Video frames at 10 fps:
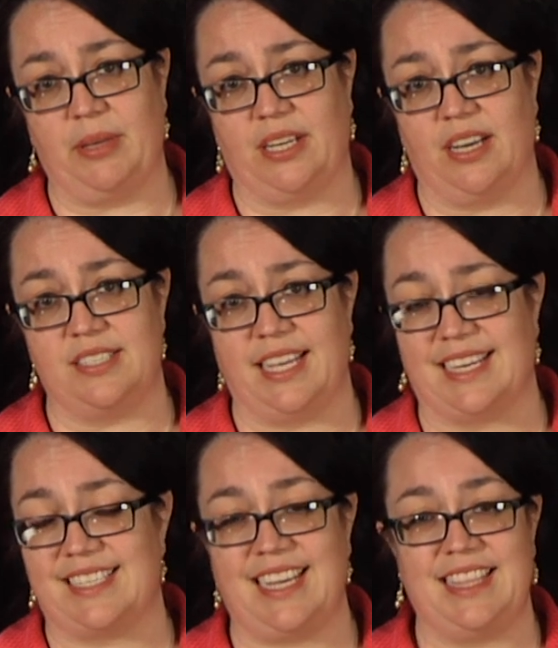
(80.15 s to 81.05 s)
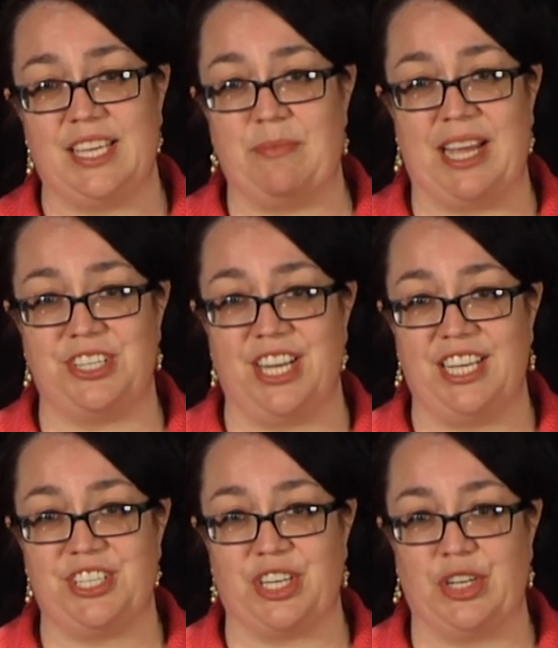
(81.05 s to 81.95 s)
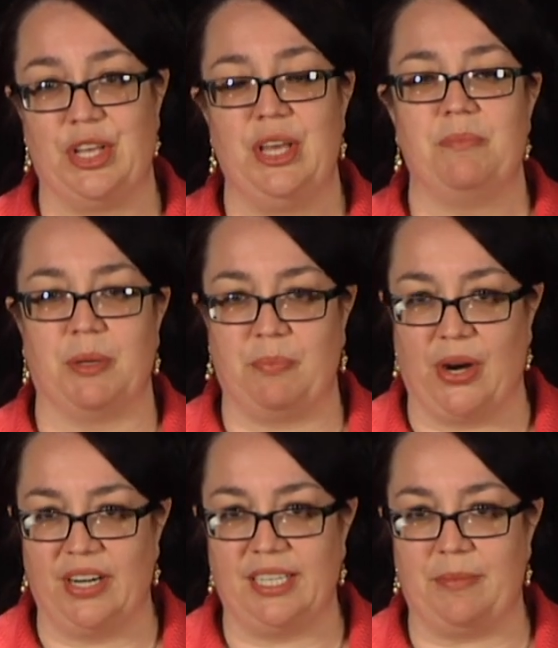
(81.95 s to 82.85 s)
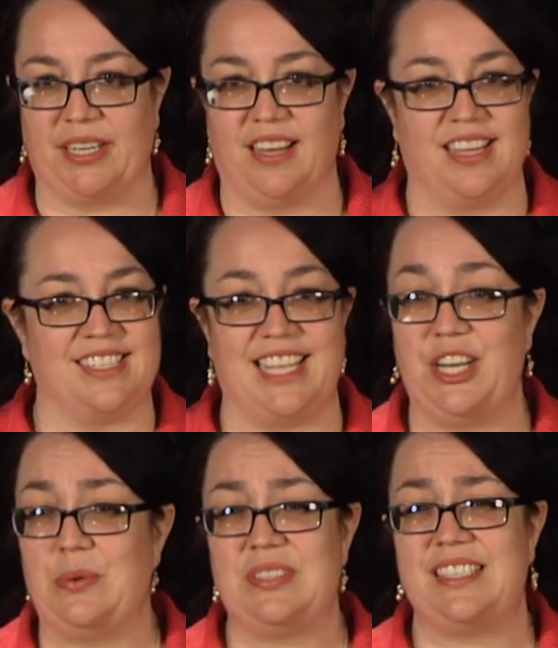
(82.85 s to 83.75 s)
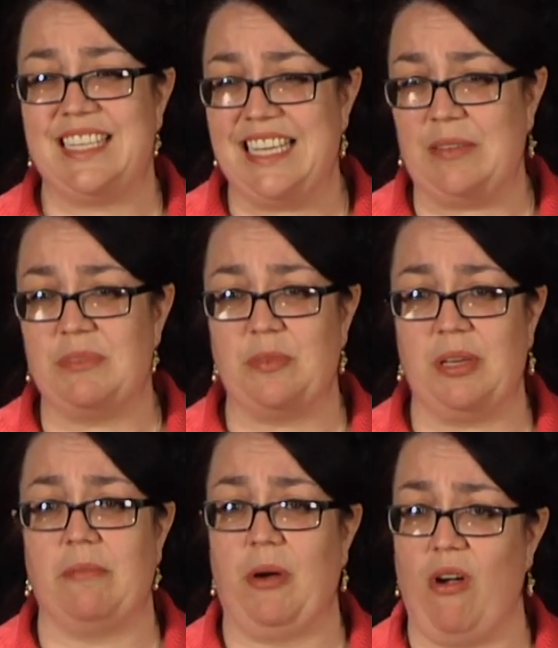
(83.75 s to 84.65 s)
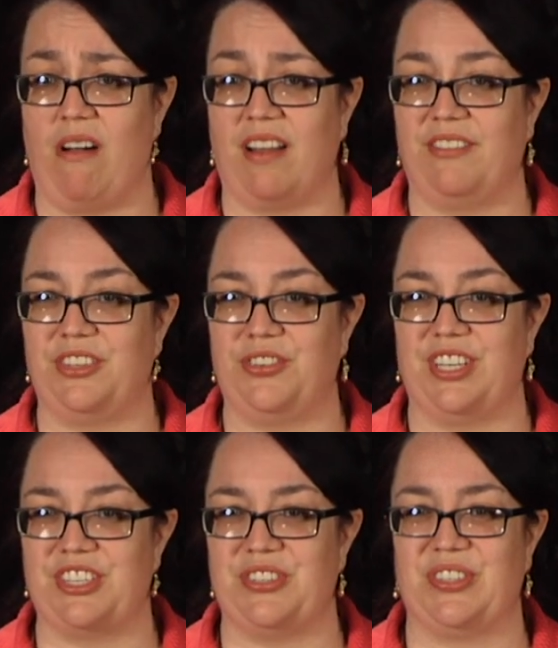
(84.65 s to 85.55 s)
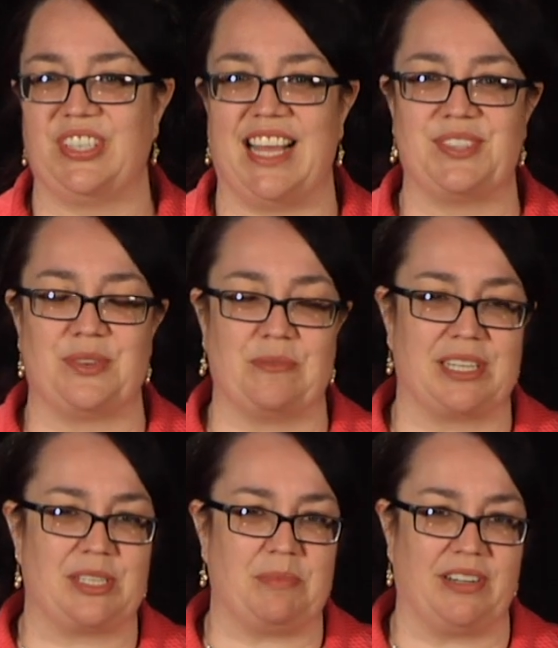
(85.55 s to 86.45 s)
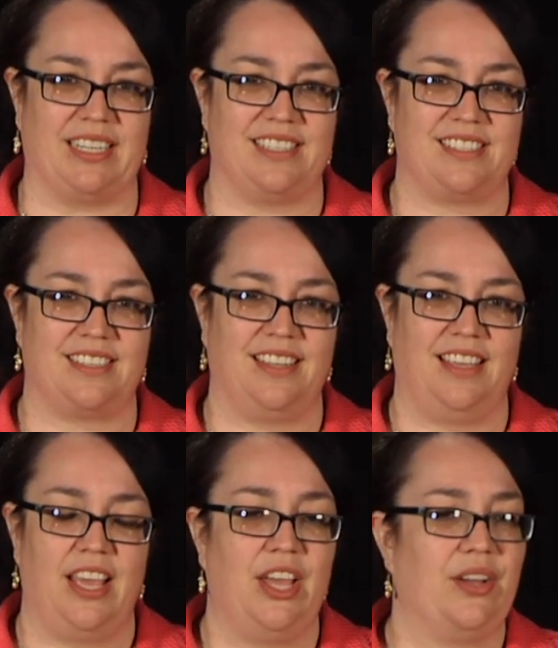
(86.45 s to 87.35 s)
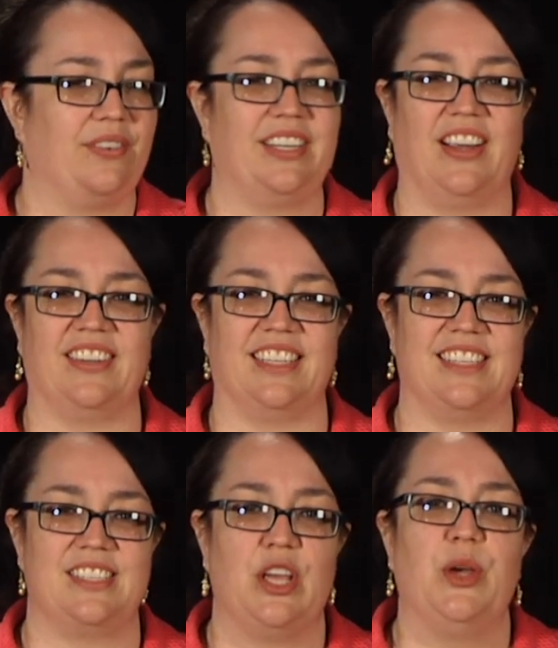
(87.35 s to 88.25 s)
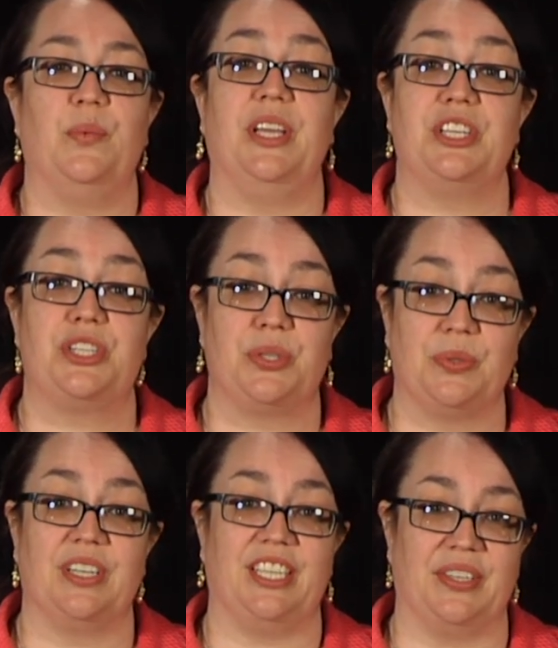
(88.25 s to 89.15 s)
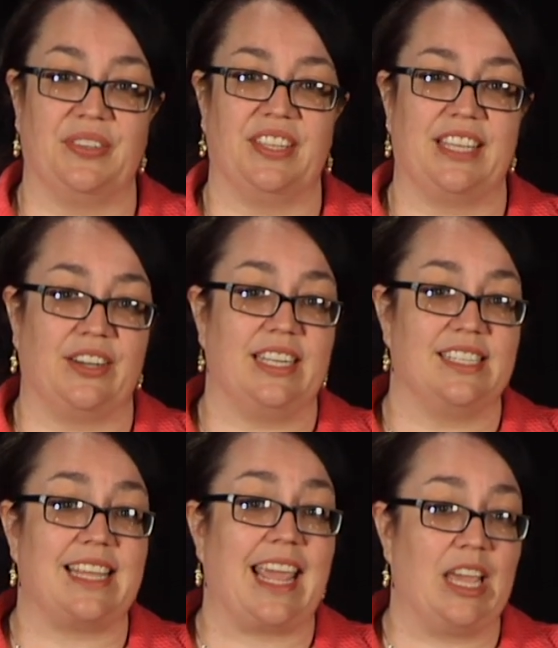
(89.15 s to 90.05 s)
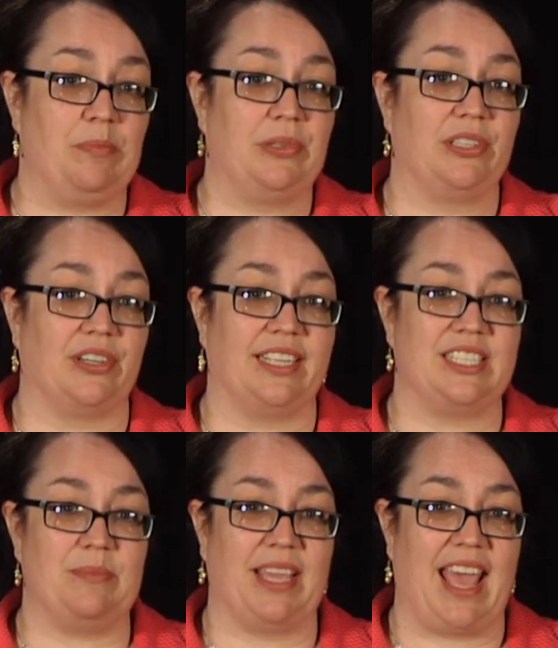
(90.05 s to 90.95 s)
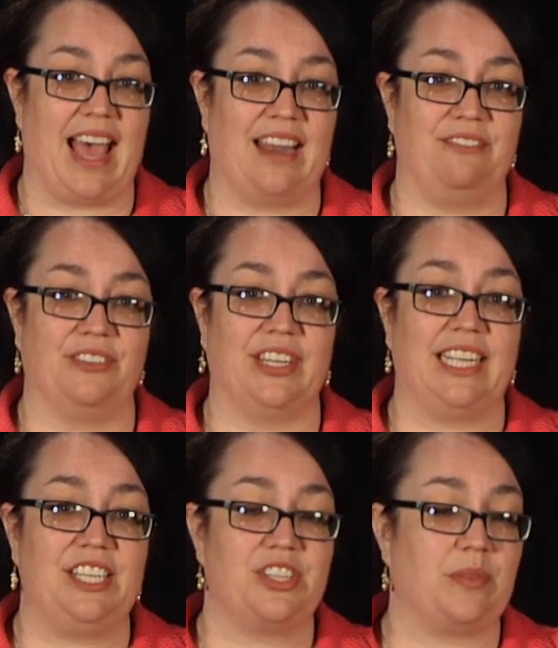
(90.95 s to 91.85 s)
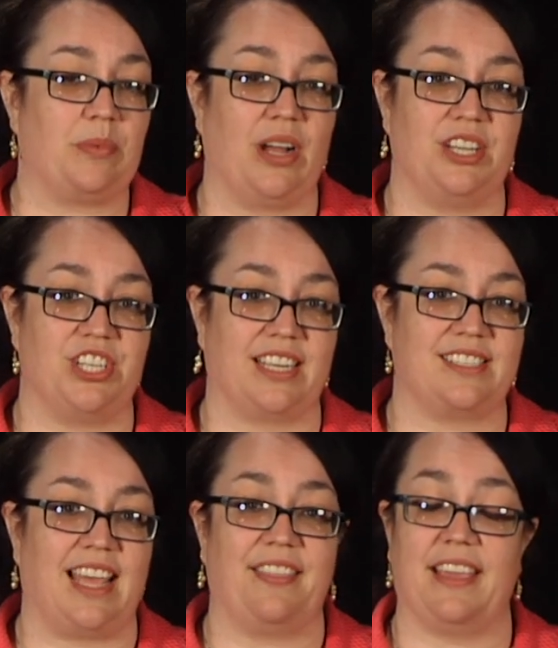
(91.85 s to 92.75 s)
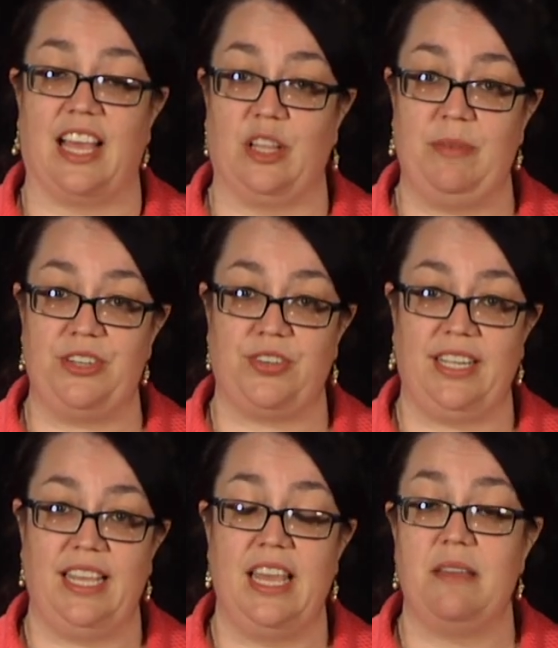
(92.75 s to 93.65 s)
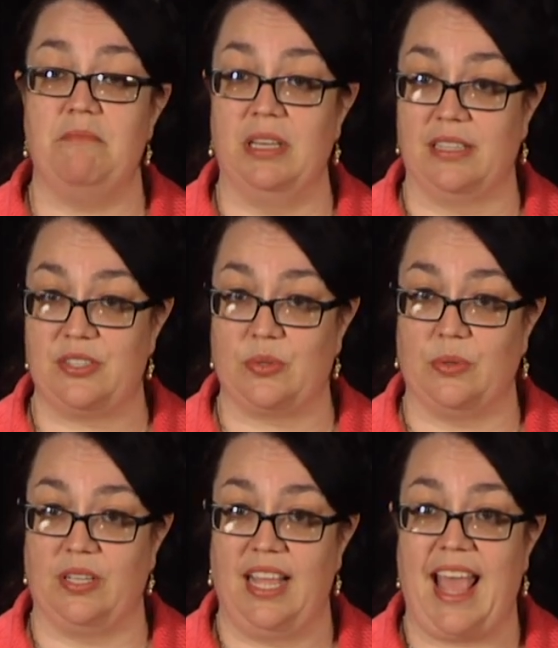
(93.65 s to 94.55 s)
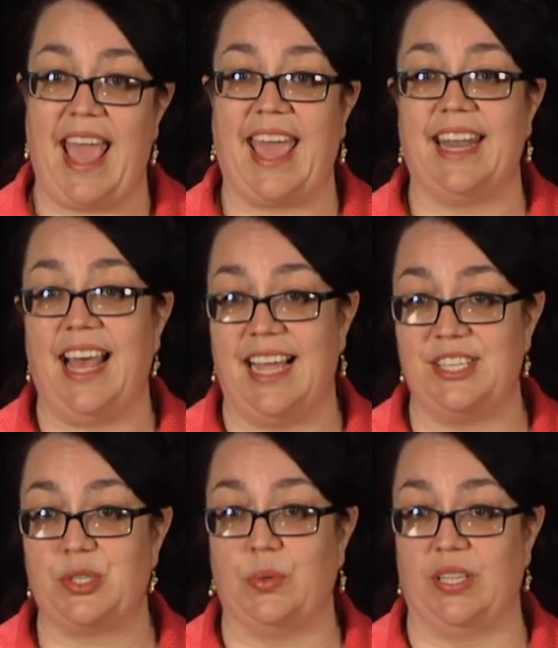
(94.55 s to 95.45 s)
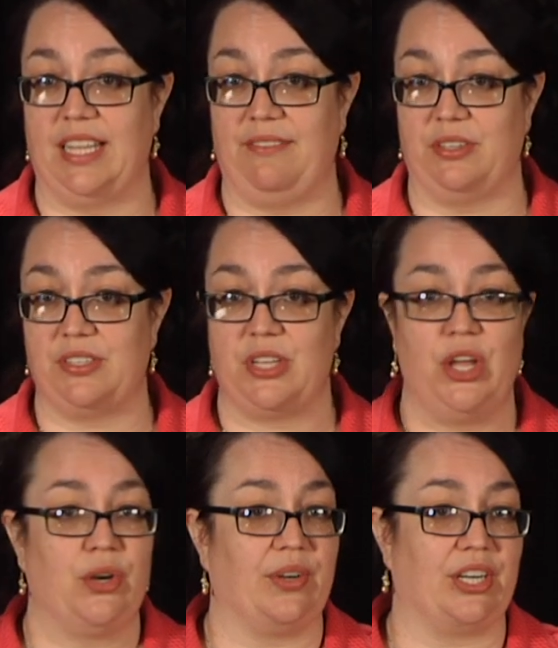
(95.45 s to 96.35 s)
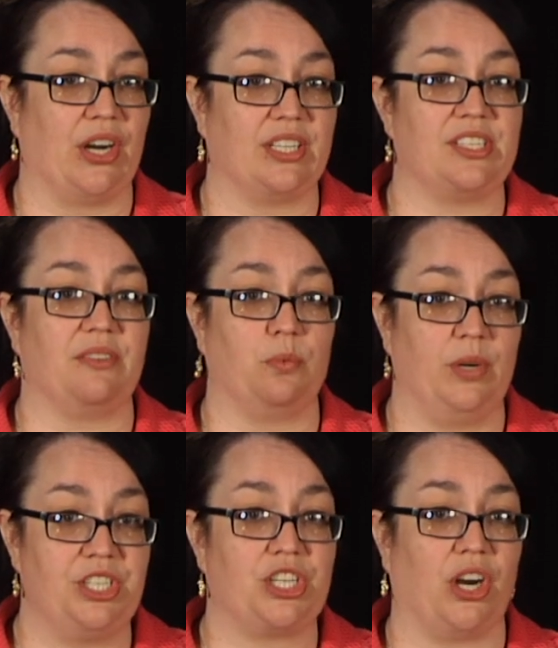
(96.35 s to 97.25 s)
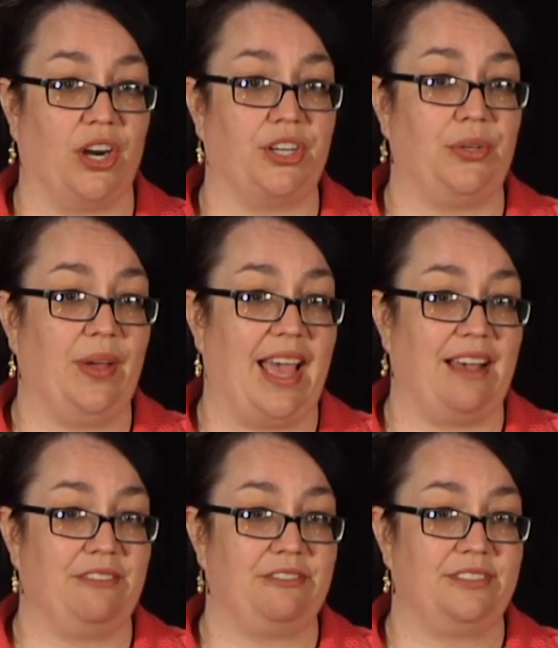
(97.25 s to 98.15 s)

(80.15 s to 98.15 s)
because they excite the imagination, but partly because they don't seem to be a part of the traditional classroom experience. Regardless, we assure you that there is ample learning to be had for each of the projects at the elementary, middle school, and high school levels, regardless of which card you have.